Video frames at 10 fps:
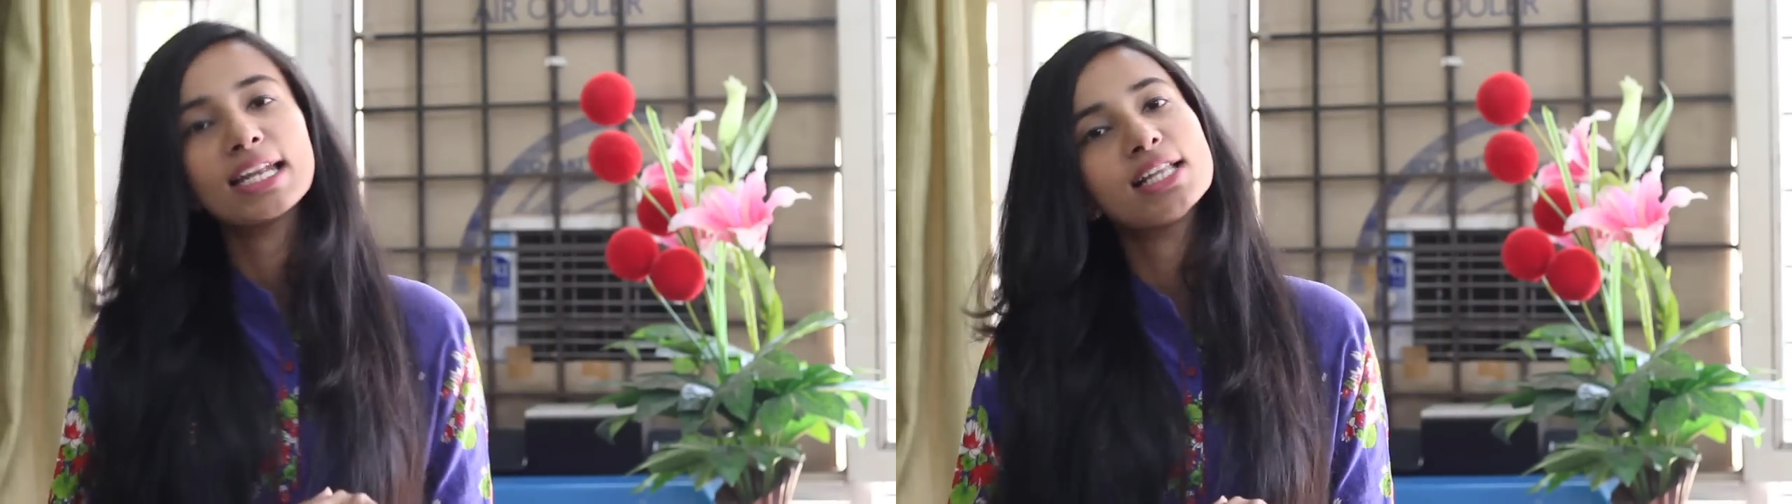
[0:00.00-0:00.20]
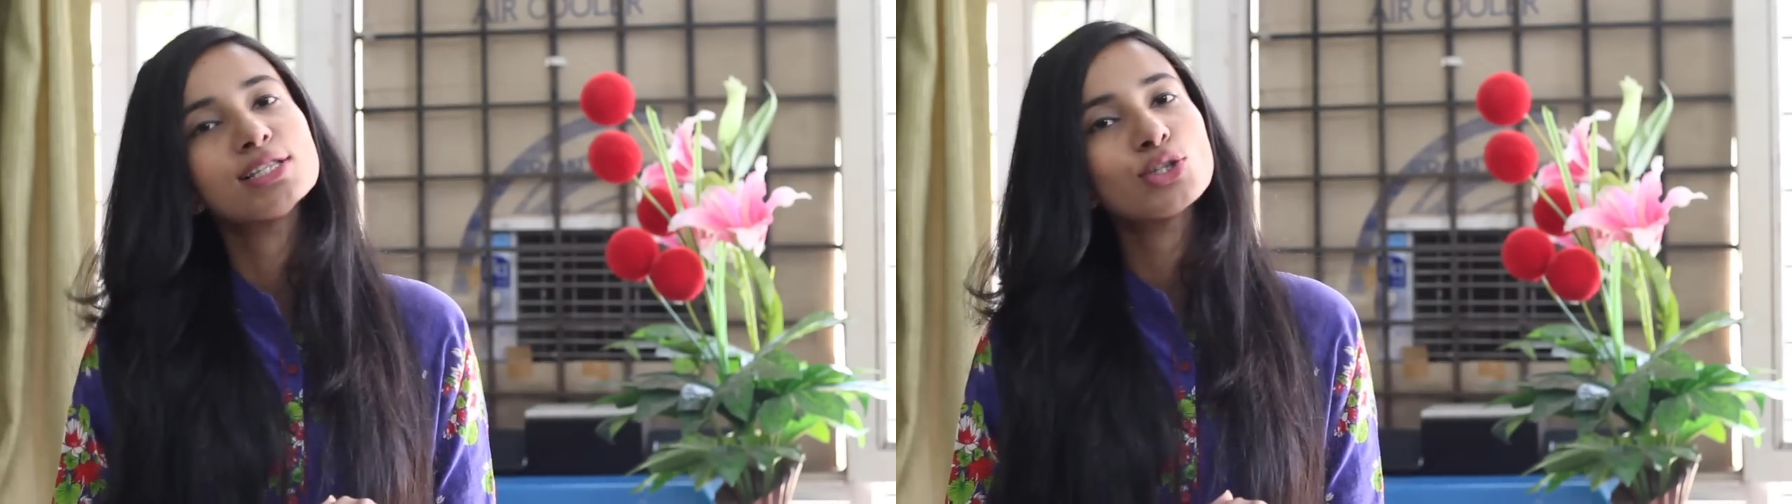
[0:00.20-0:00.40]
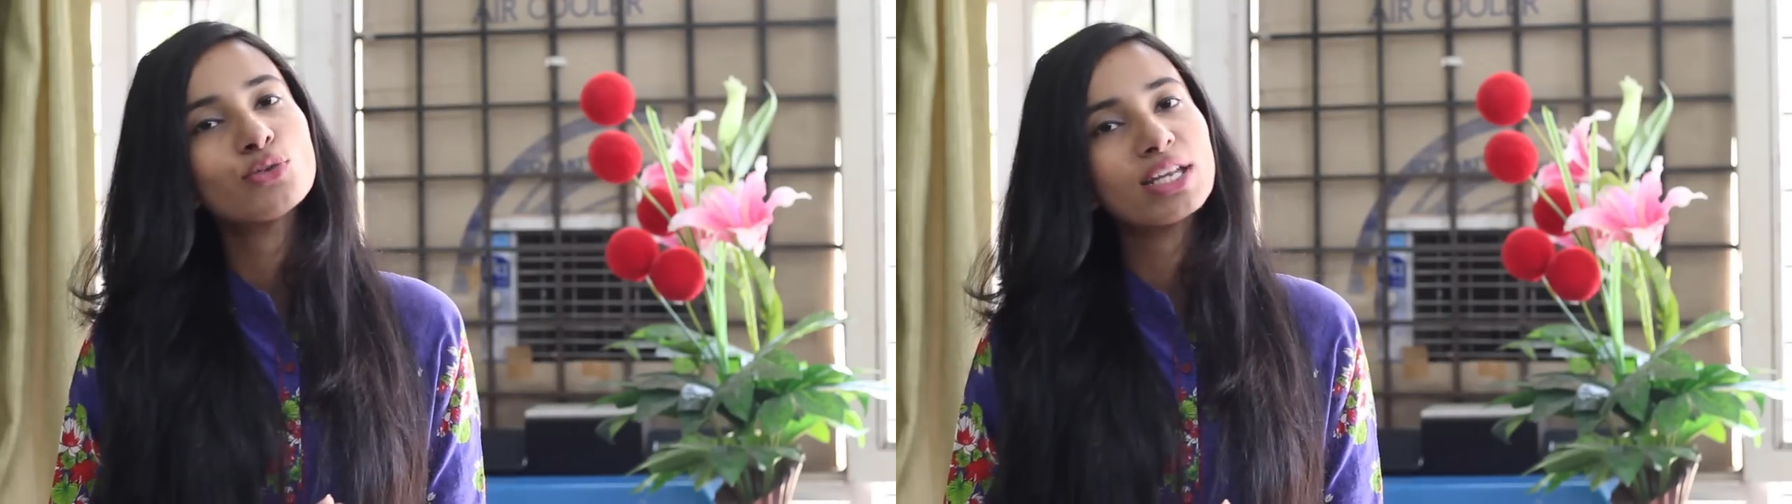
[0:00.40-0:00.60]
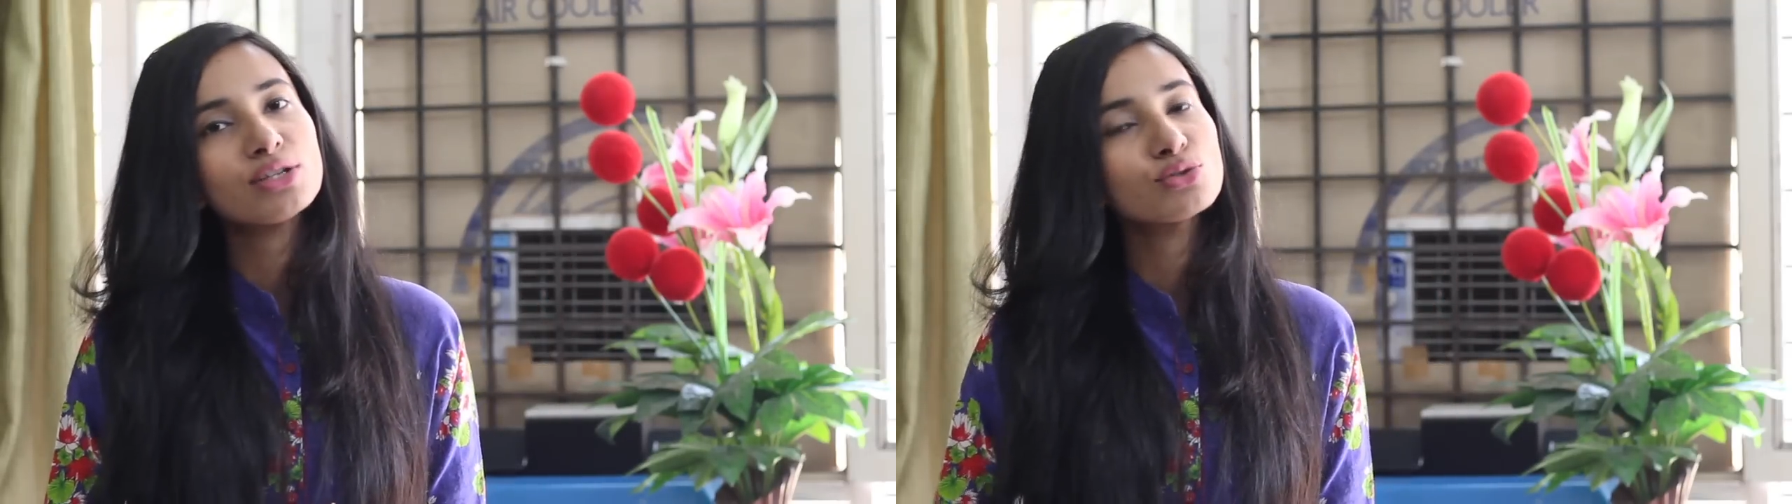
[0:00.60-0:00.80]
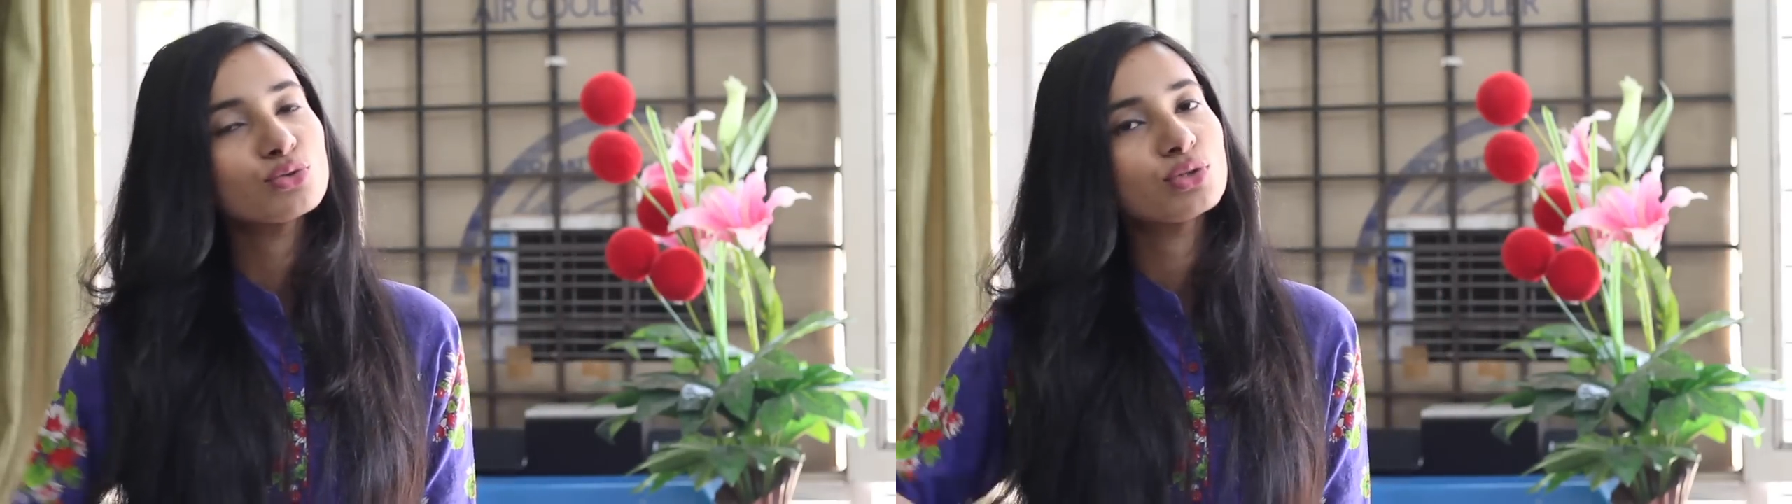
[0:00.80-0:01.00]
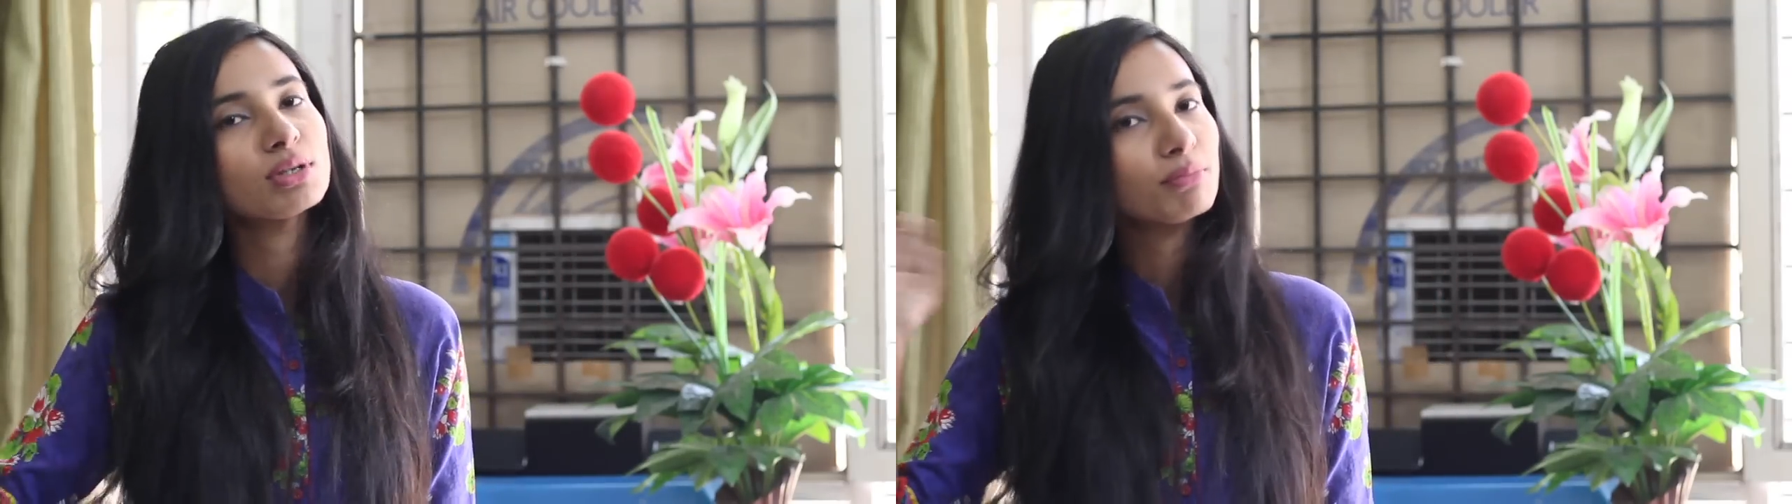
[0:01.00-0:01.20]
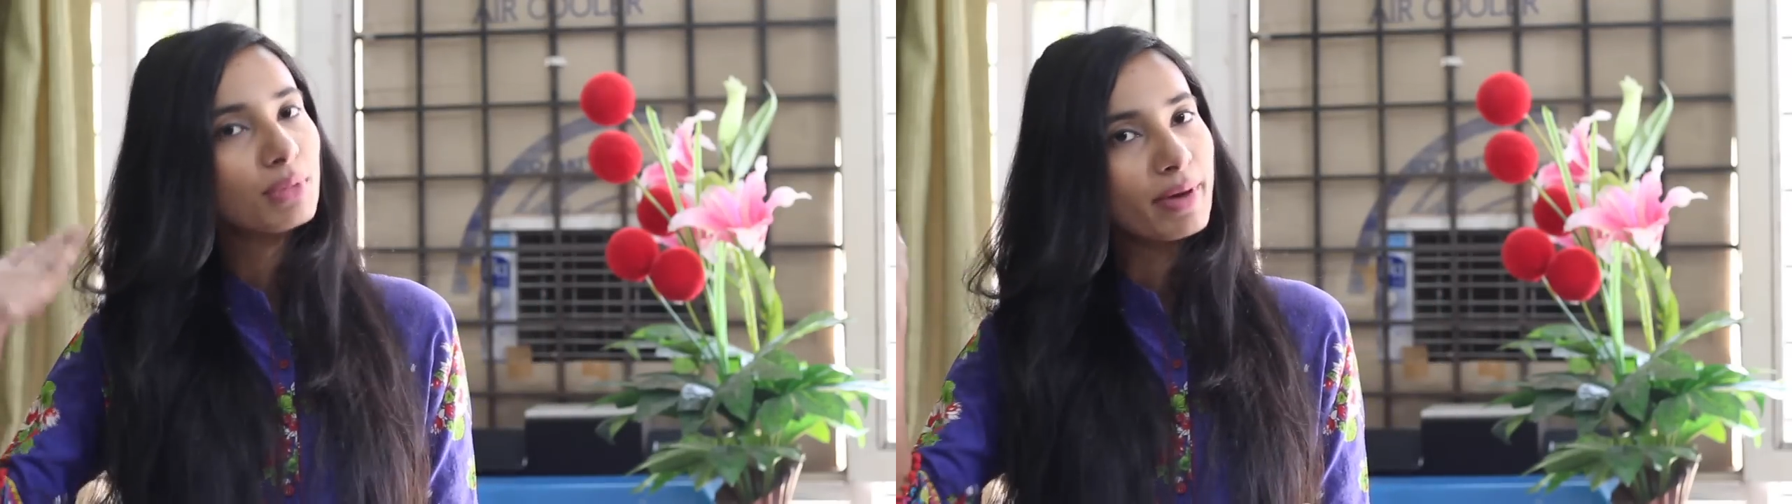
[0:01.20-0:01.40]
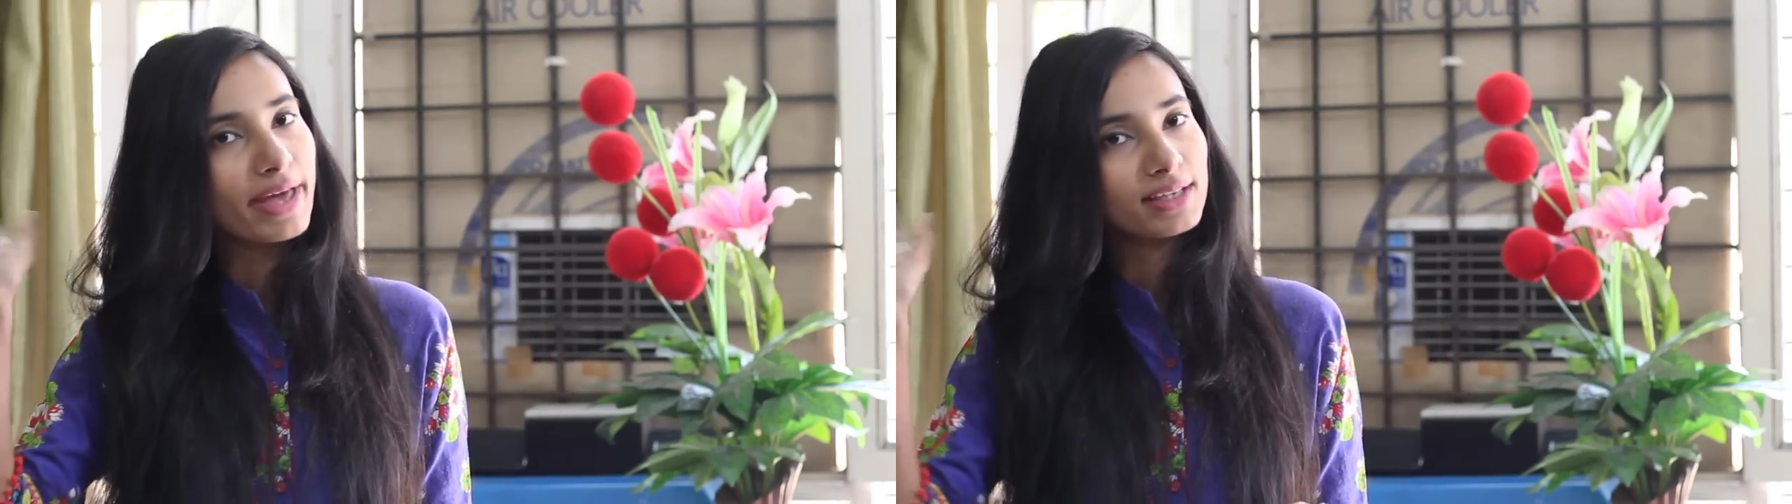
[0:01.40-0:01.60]
and I'll see you very soon.
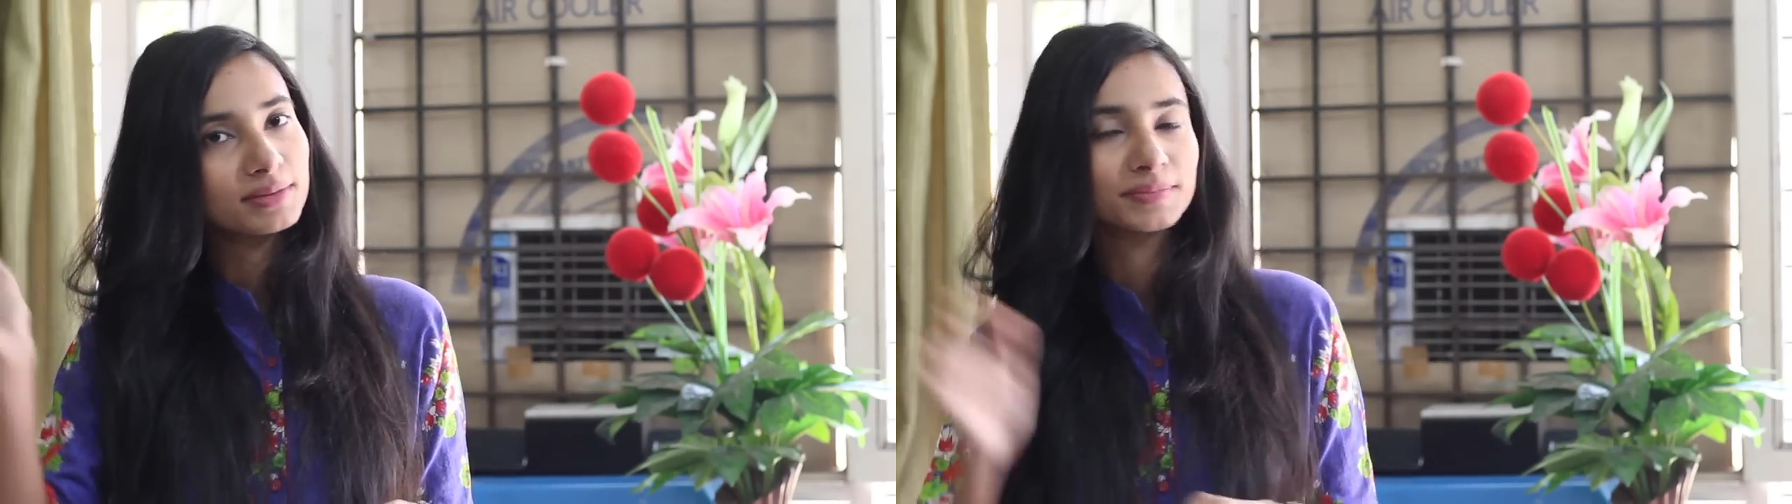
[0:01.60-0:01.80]
Bye bye.